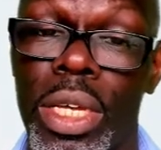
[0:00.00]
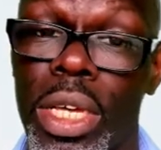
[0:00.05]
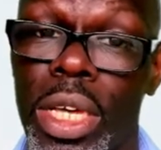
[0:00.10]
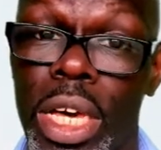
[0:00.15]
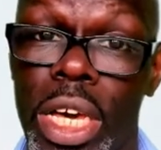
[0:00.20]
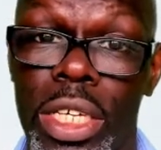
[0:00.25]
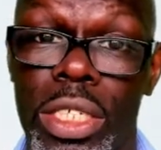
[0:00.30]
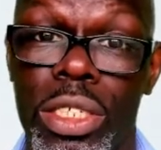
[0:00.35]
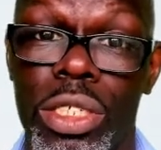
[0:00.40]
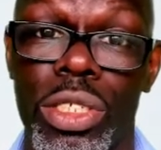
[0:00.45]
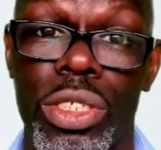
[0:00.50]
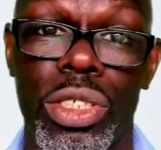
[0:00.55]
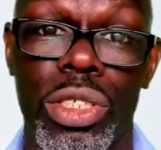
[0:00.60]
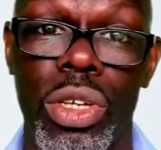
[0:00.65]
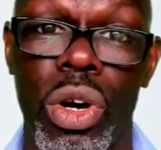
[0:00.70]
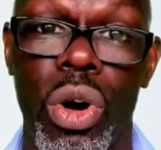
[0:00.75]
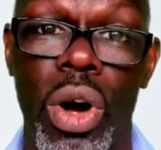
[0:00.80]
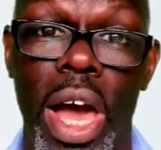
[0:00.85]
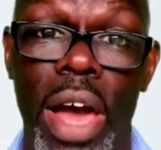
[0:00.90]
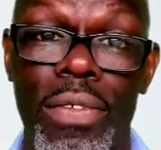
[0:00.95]
it's going to
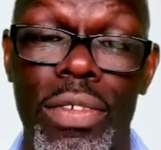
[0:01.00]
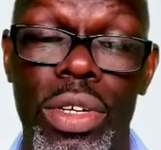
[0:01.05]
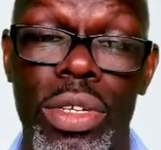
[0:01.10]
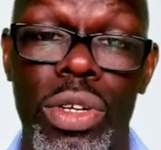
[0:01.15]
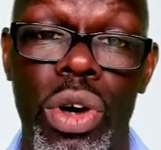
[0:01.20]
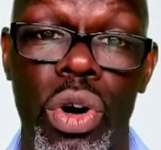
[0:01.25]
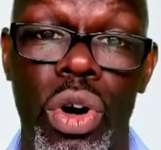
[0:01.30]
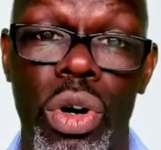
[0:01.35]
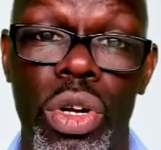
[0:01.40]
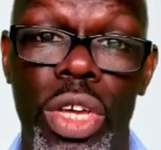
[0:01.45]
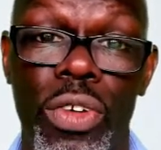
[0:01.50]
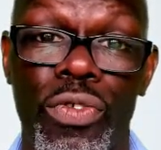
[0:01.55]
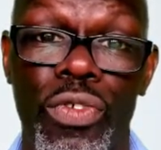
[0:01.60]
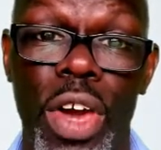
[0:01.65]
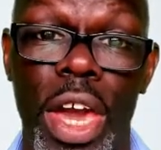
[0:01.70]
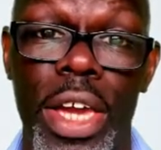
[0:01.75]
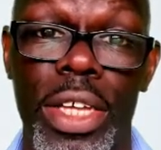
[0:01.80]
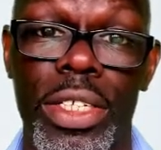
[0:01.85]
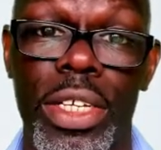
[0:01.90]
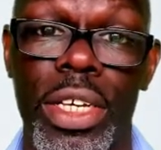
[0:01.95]
start having a knock-on
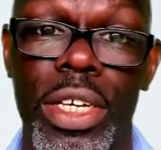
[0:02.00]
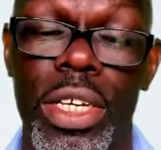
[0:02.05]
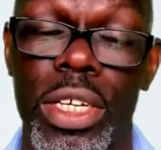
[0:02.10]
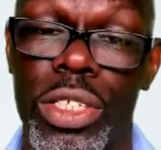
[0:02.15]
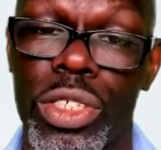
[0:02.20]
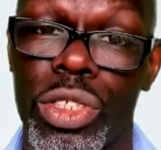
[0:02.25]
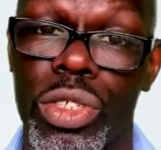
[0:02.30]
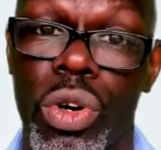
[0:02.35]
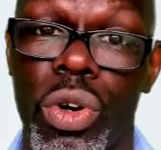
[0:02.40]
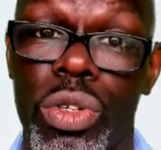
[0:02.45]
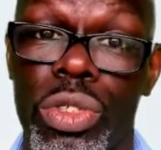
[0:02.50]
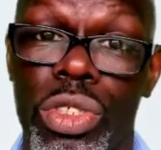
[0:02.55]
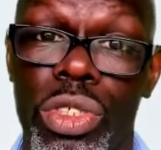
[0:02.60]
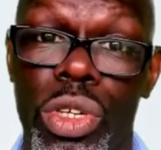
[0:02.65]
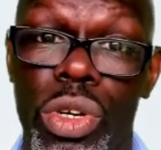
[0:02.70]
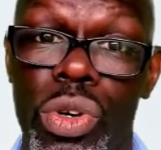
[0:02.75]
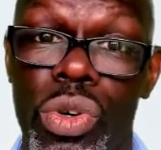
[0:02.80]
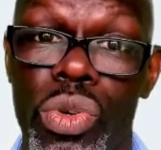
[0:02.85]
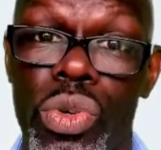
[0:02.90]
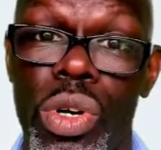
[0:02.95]
effect and start
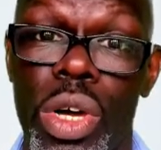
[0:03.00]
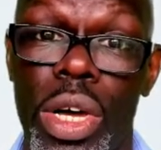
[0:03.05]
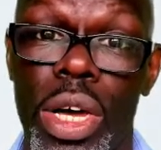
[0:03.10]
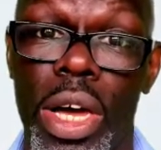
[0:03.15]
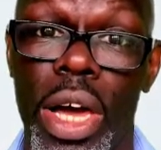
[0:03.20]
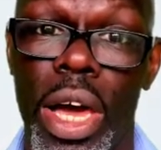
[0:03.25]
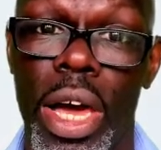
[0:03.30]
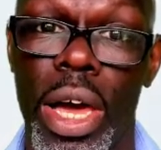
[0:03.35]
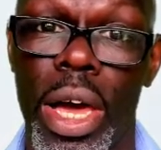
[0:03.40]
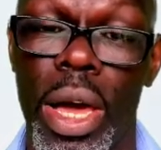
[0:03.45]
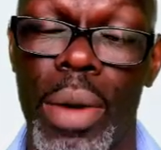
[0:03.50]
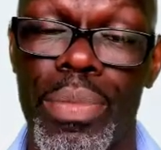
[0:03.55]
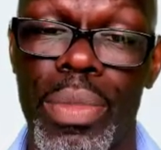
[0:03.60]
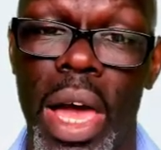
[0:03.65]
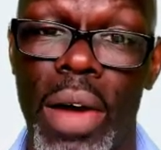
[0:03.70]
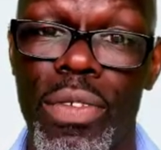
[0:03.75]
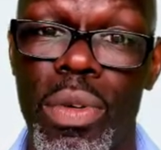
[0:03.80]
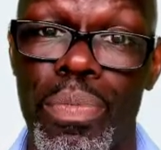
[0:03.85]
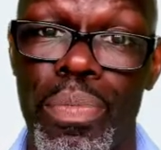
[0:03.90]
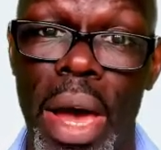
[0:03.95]
to
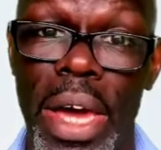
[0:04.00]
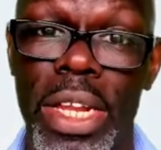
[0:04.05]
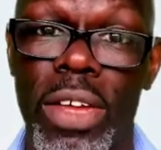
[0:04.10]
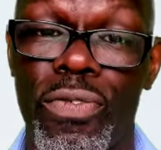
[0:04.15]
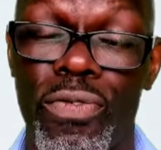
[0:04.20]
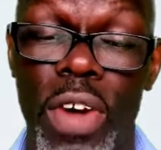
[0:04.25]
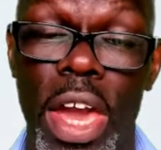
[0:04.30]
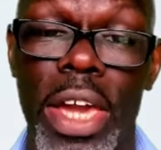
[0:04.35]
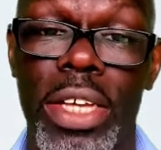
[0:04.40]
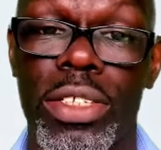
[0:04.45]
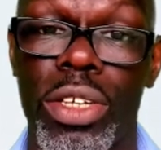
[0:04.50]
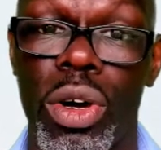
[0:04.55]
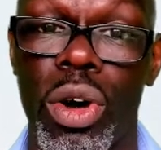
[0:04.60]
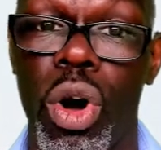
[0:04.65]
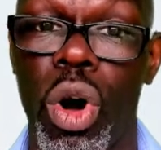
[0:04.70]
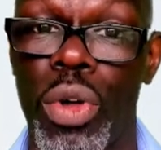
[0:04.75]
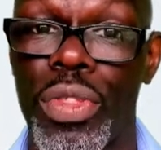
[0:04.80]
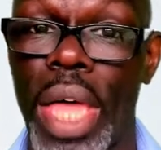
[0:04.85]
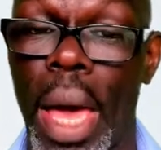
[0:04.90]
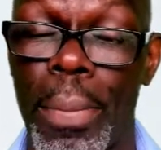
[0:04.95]
have a bad effect
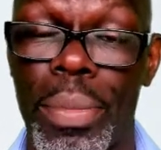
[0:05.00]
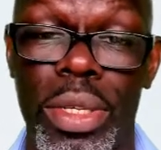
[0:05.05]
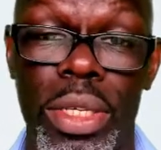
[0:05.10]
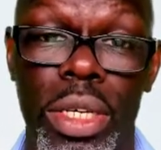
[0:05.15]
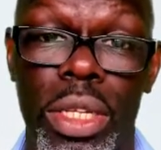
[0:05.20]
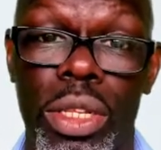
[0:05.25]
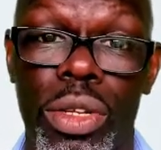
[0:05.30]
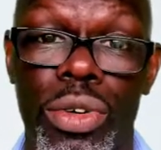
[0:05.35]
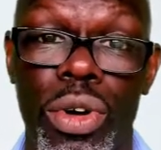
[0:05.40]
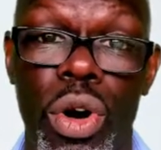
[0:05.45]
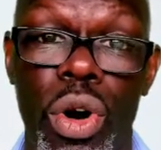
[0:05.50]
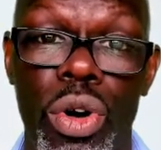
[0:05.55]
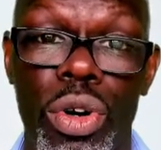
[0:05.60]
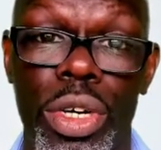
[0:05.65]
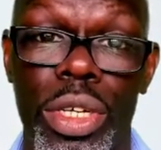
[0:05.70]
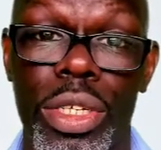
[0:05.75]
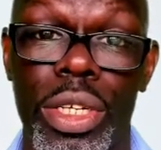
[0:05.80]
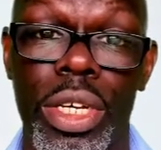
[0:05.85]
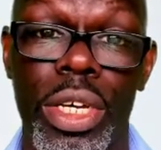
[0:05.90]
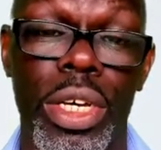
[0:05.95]
on that particular
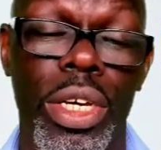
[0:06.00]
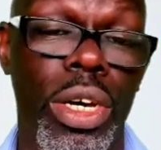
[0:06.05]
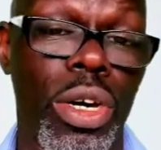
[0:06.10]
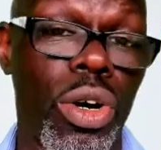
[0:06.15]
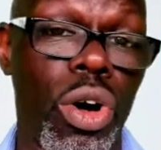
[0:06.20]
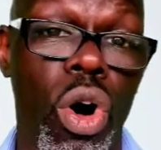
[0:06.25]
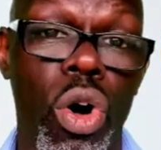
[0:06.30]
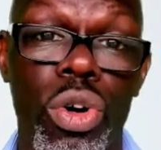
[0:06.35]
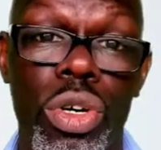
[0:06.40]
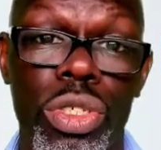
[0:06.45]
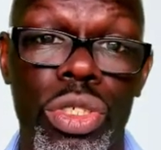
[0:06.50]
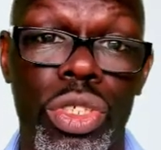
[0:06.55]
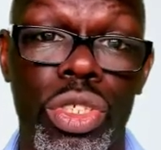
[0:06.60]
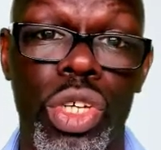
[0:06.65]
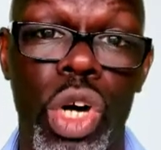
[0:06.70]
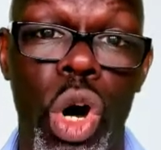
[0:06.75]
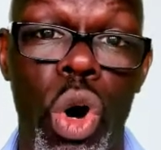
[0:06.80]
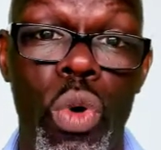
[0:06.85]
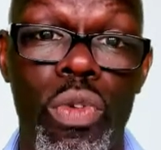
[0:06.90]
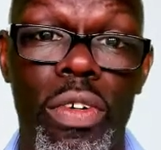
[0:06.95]
organ. Organ's going
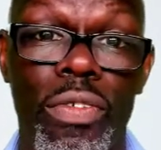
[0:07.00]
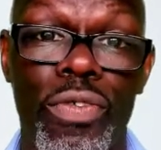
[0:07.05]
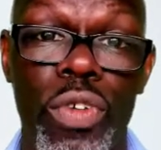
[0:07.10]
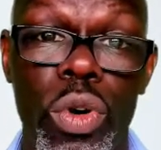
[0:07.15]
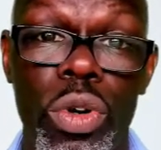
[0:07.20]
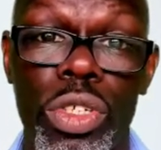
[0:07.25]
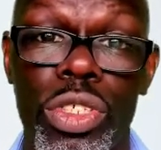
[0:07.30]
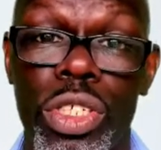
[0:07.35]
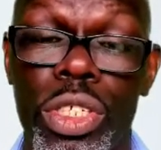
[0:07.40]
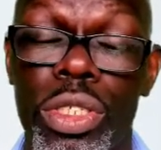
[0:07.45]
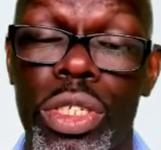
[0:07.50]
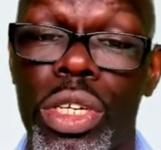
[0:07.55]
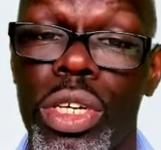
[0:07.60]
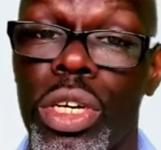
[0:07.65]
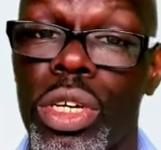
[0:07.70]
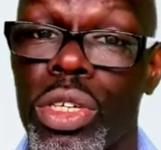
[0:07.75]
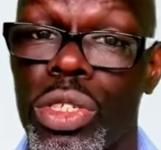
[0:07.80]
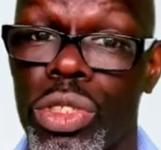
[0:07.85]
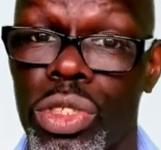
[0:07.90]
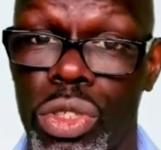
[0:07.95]
to overfunction,
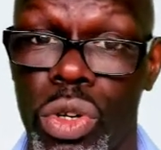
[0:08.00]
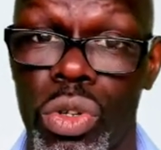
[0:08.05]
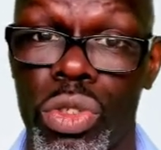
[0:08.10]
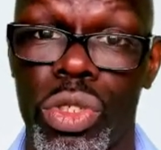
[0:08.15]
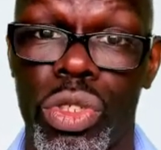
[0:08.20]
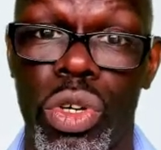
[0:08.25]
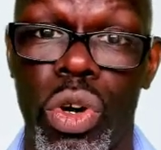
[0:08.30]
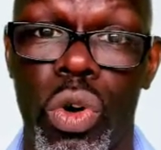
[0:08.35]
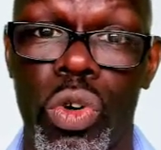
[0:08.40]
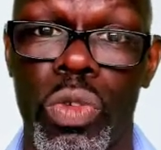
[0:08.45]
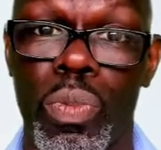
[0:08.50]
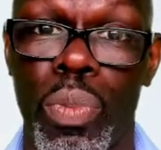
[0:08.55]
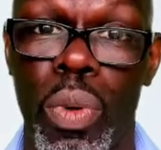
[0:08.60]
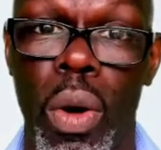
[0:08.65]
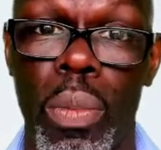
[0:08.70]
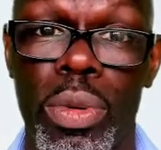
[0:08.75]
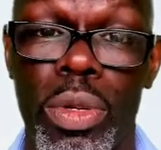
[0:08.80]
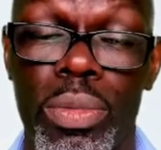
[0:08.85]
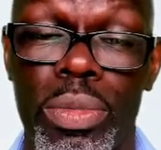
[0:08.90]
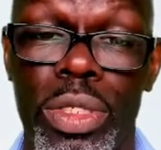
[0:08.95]
start to cause
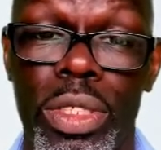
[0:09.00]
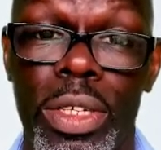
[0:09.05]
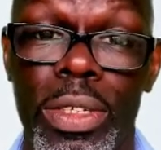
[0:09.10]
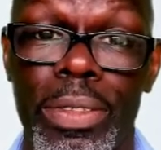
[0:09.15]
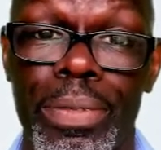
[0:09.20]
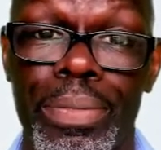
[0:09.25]
problems.